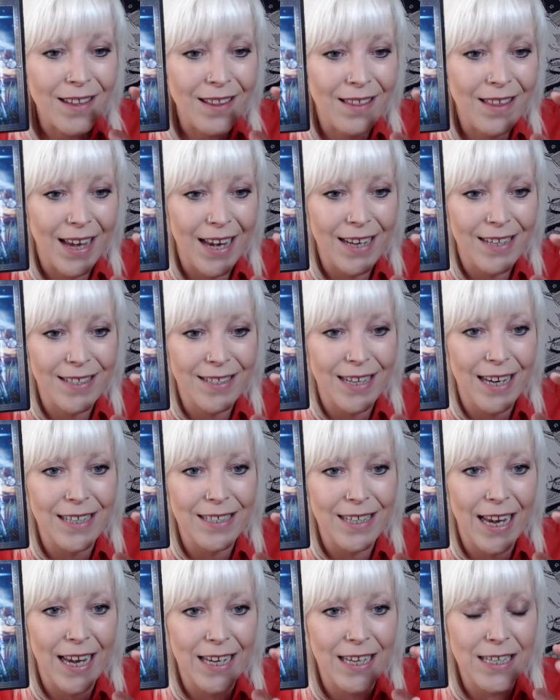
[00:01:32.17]
This
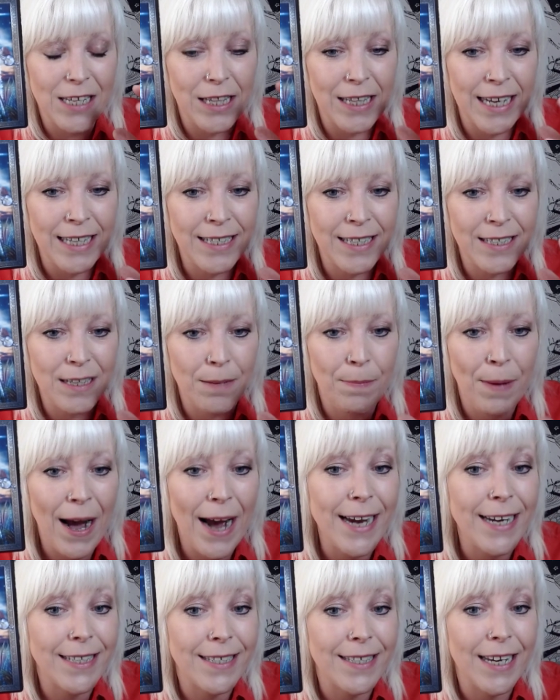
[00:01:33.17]
is a
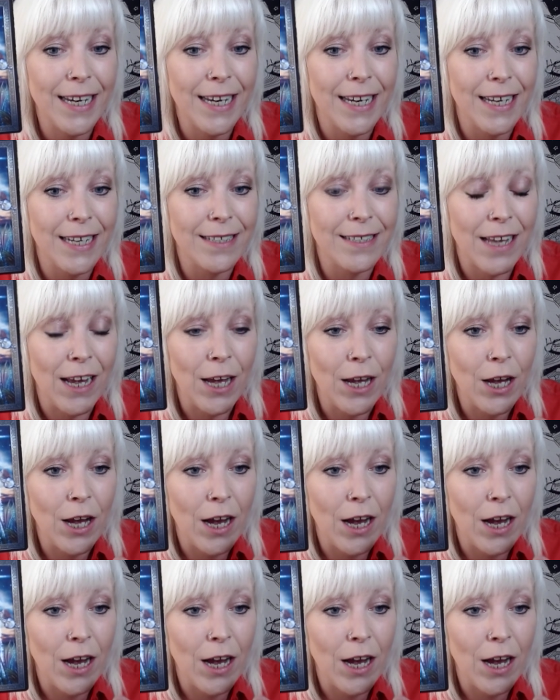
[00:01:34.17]
Pisces.